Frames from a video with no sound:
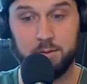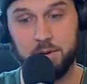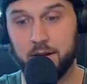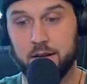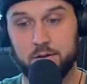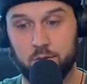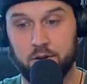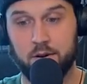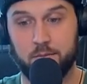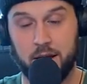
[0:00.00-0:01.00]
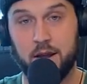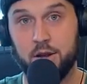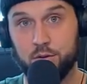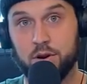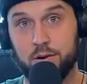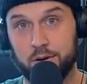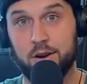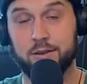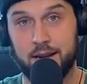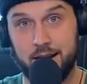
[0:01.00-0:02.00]
piggy is willing to pay you cold
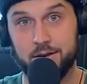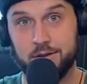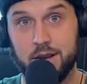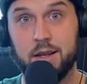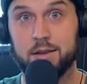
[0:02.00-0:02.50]
hard cash